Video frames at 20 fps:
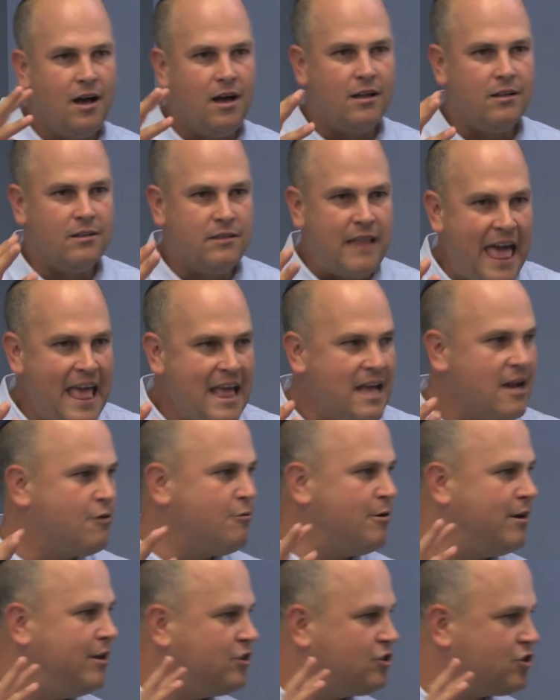
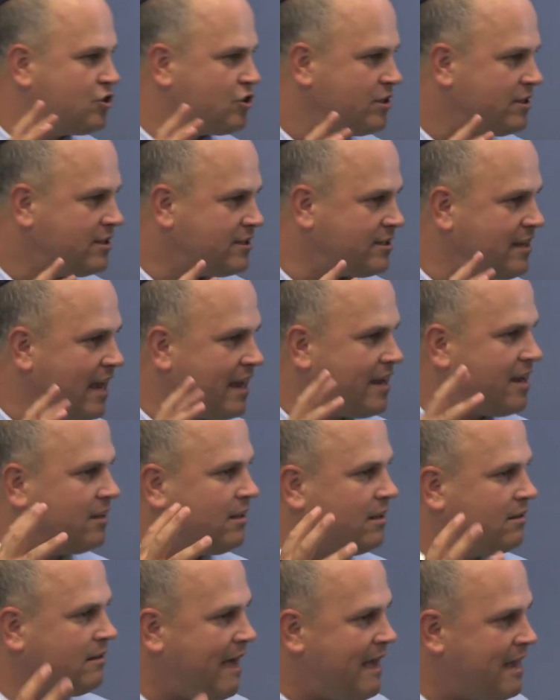language,
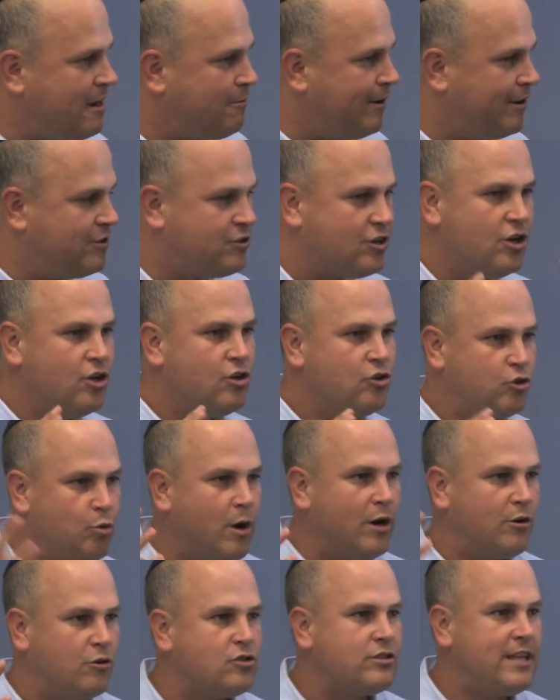secular language, to
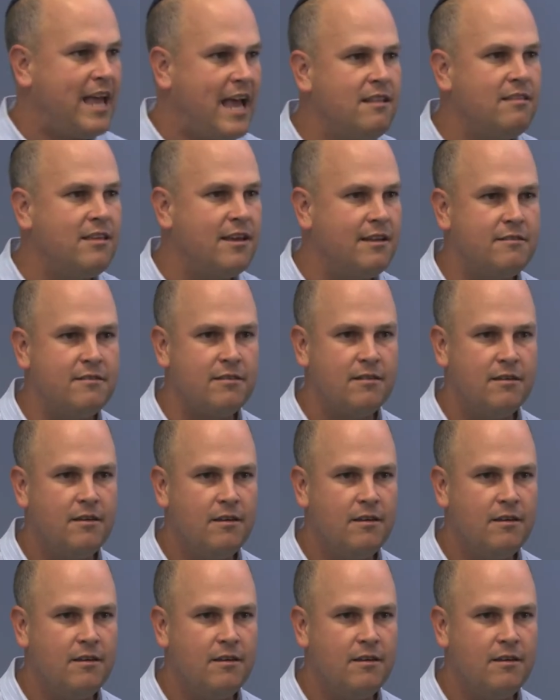understand it.